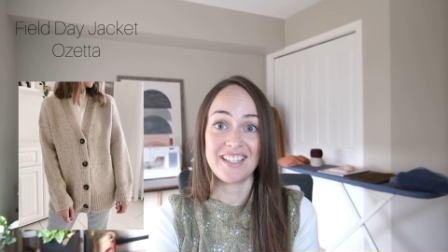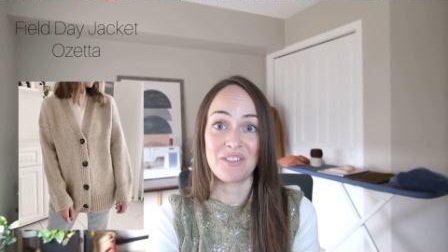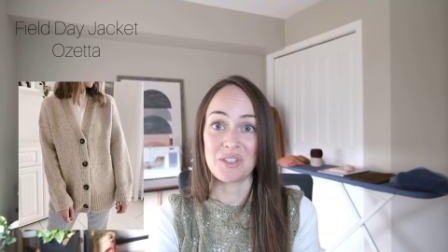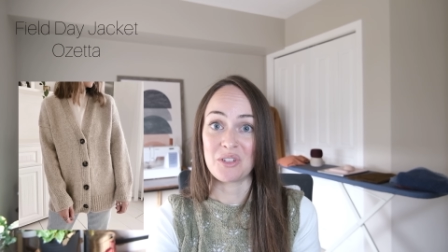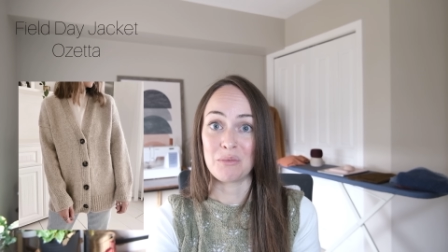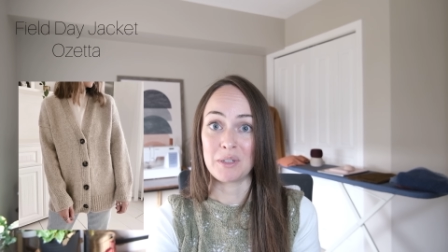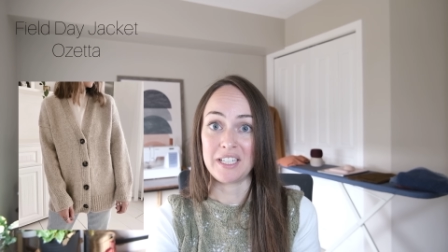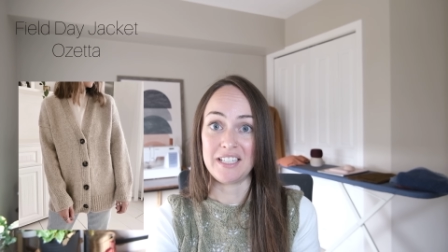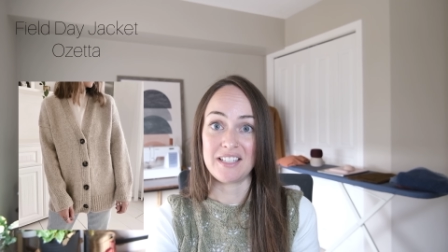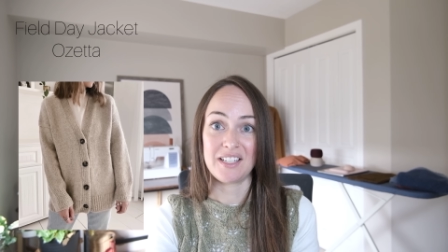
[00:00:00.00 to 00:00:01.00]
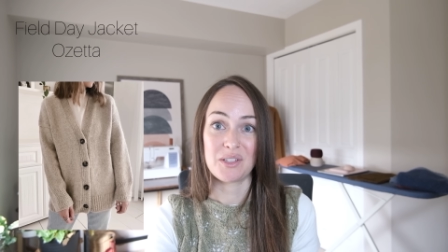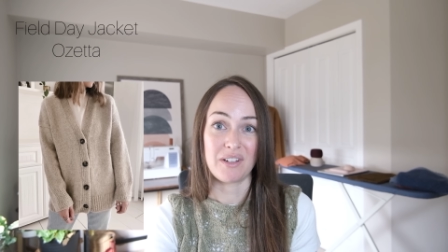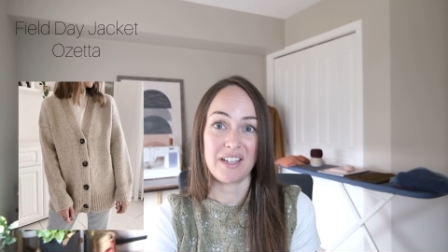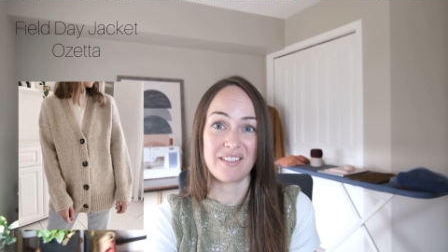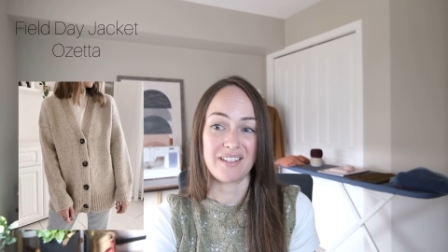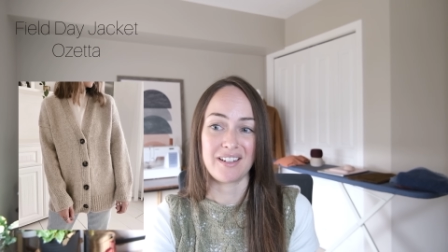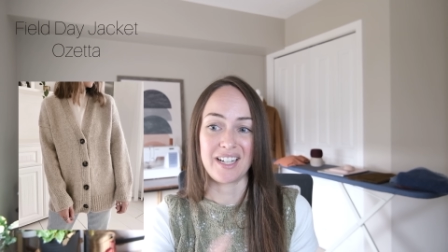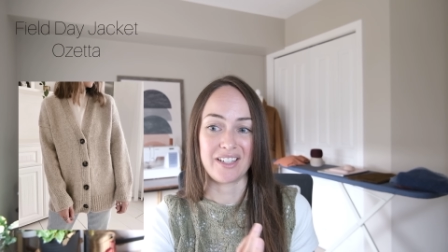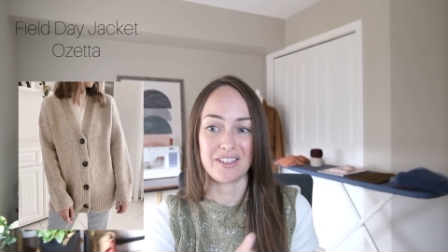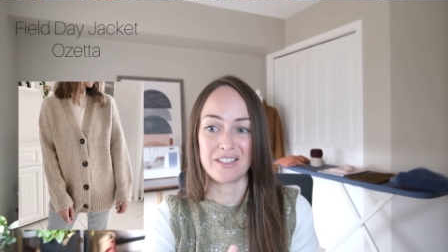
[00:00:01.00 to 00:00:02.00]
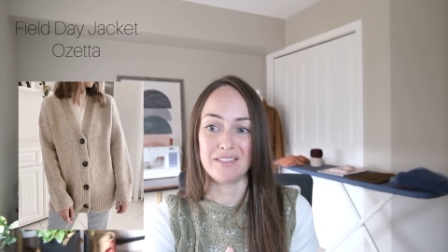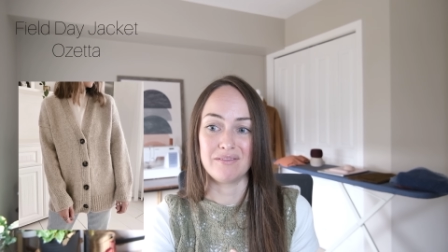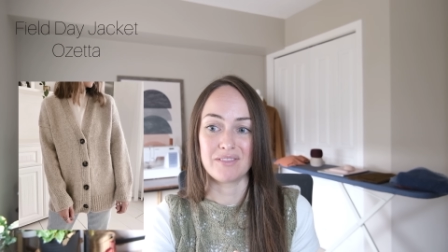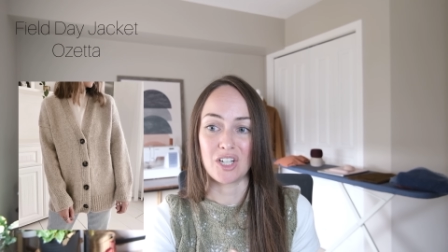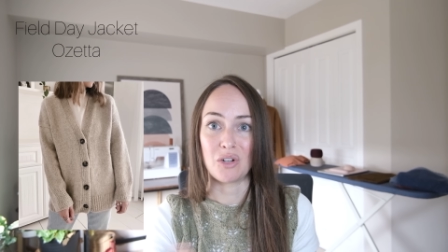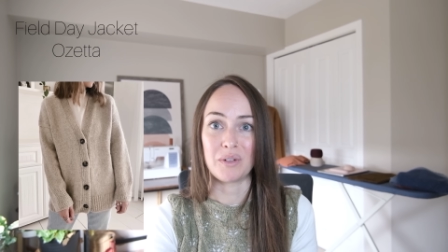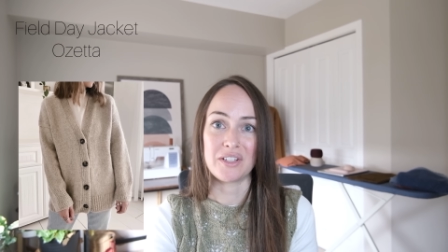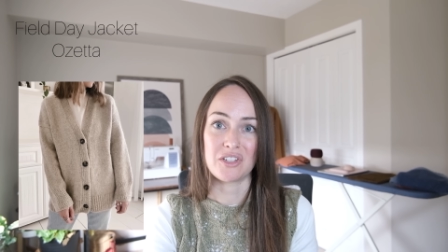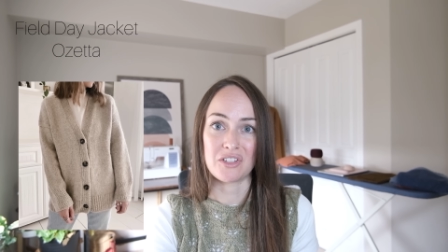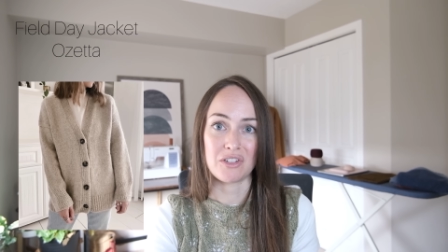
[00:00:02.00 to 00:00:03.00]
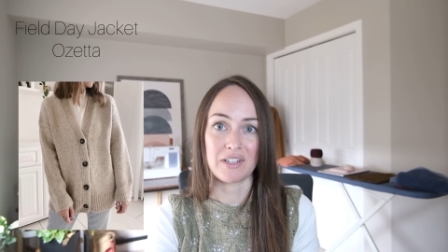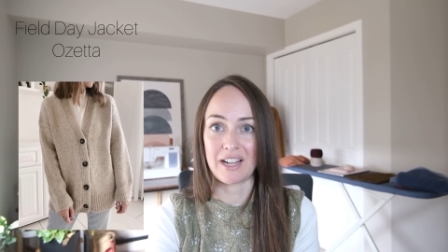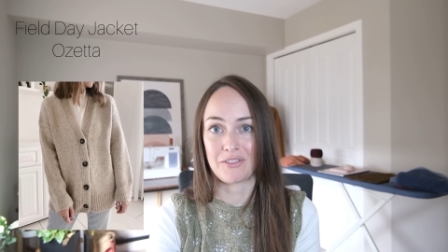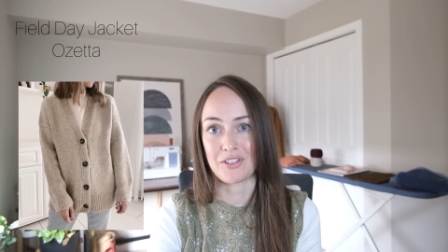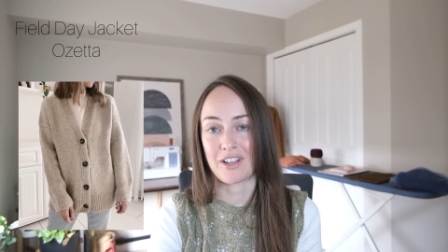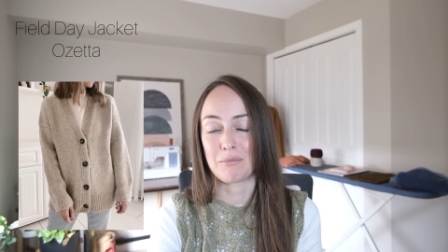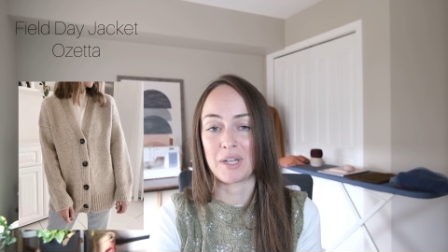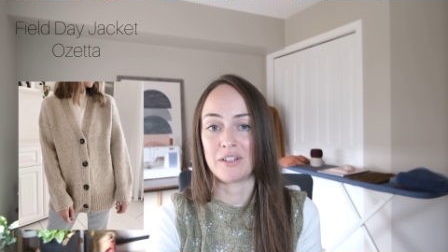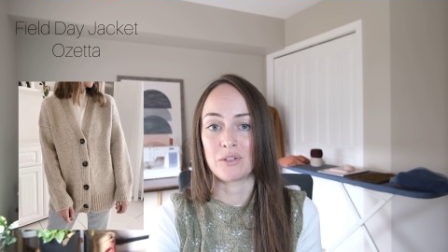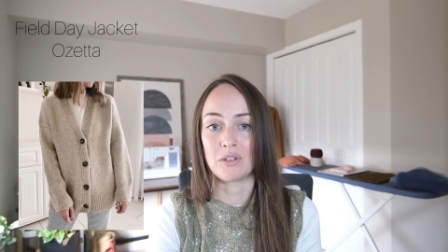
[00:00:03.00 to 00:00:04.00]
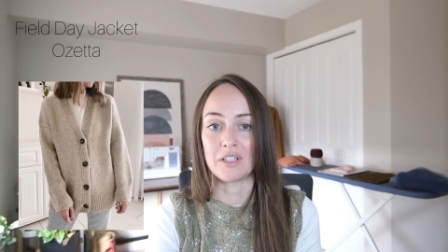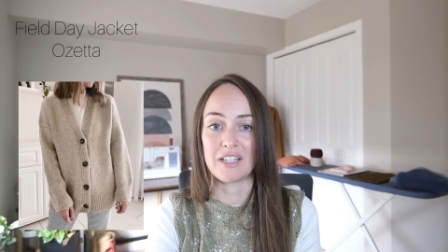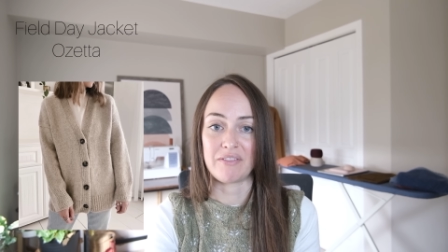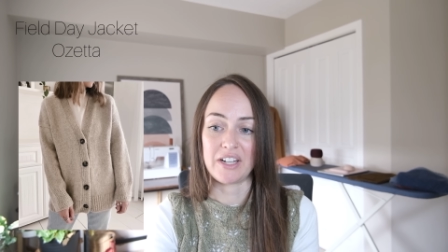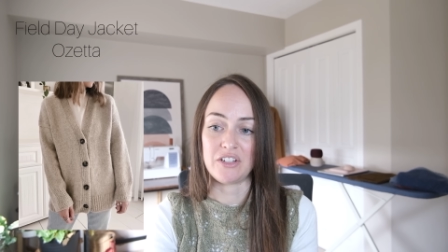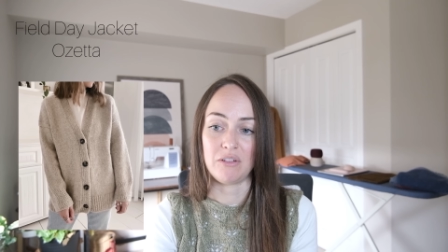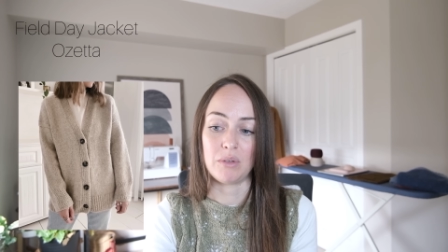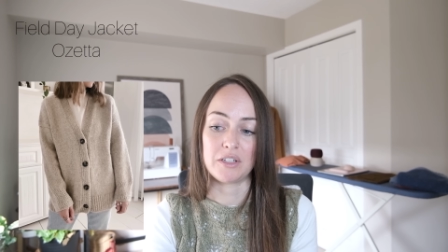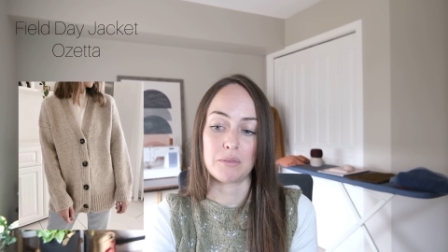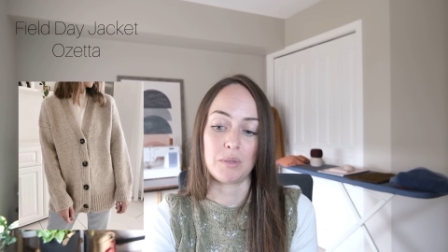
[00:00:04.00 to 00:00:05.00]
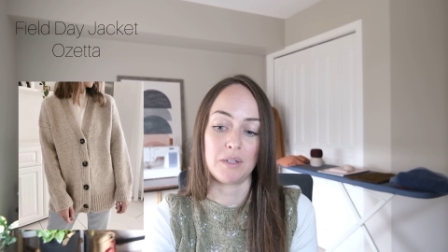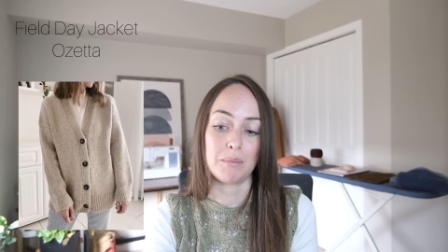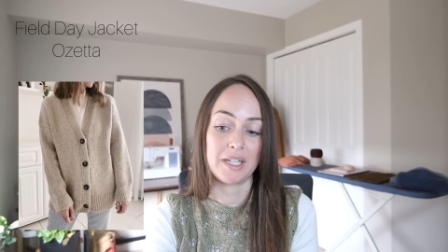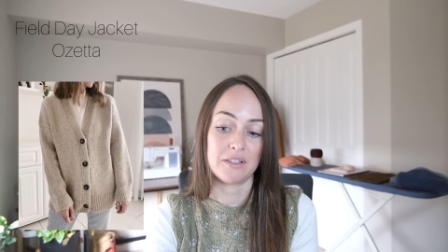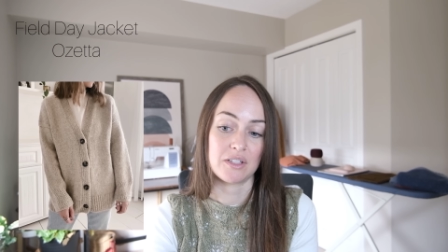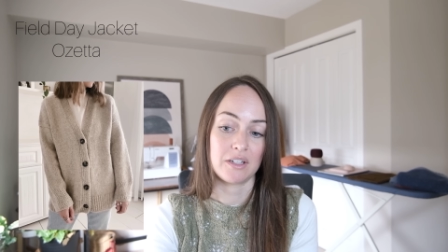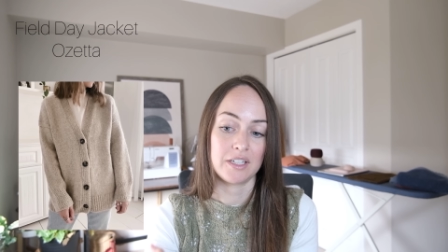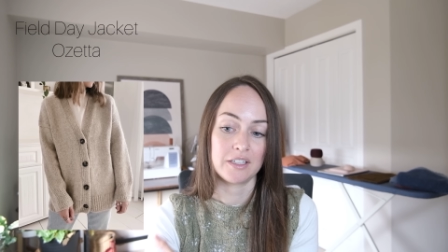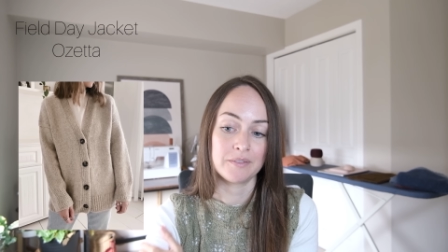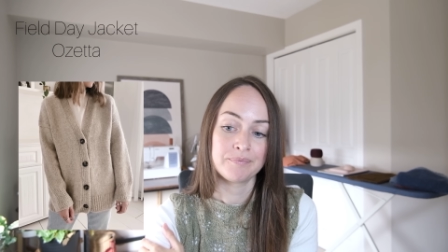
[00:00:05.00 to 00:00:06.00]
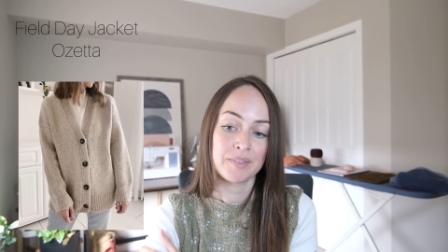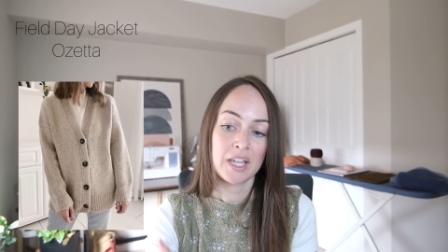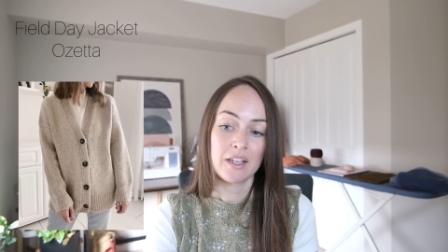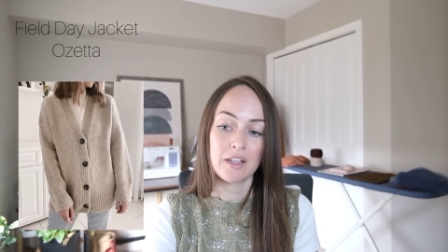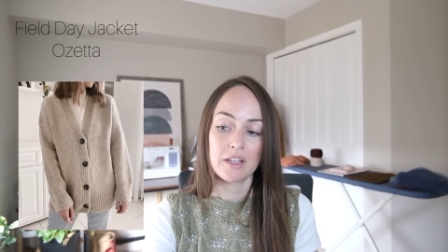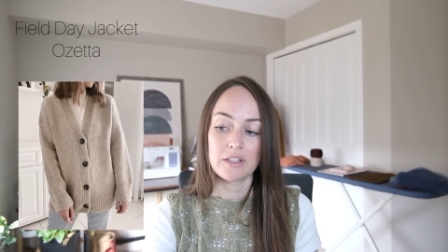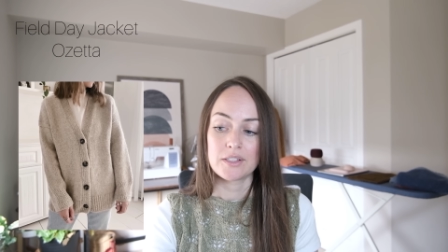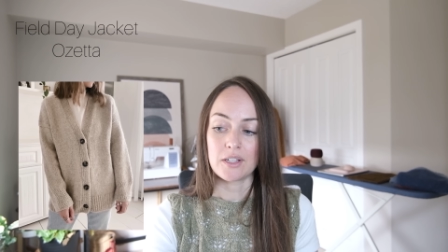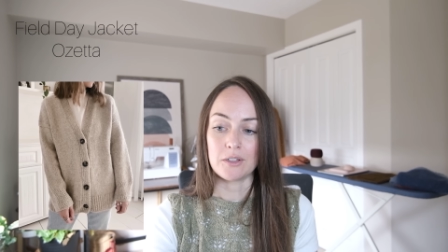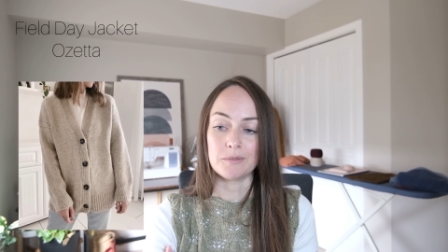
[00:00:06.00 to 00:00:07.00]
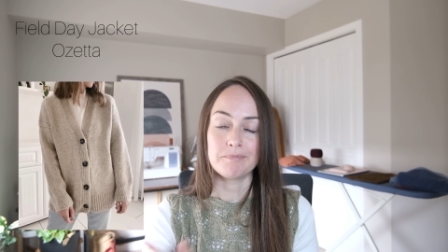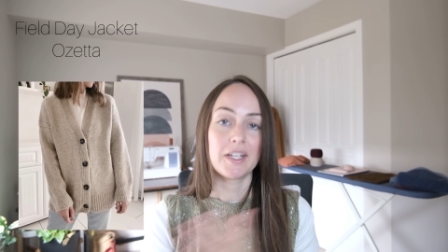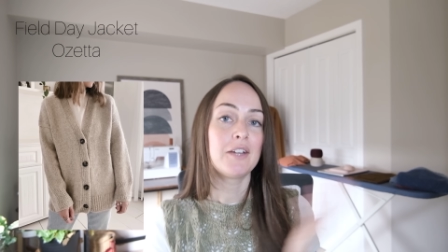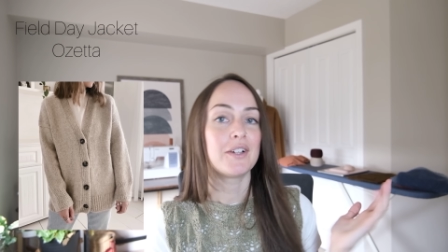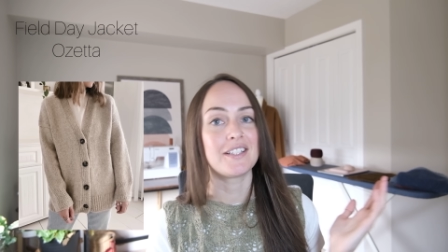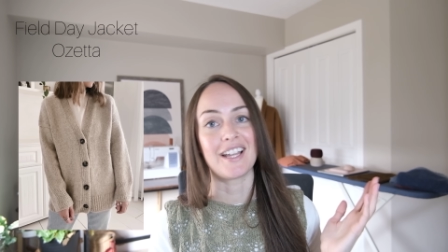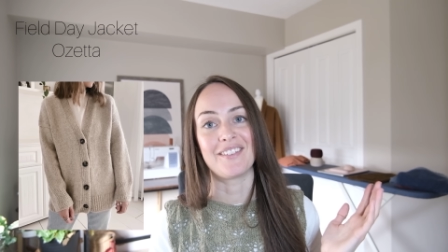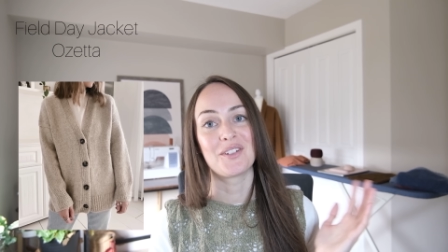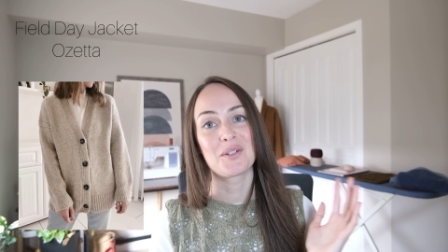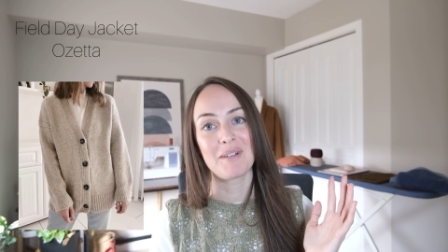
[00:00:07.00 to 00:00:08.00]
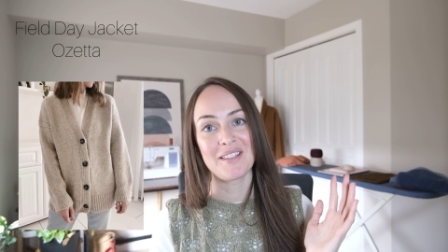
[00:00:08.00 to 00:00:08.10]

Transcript: It was super easy, so I thought I could always just do an afterthought buttonhole if I do want to put buttons on here. So anyways, yeah, those are my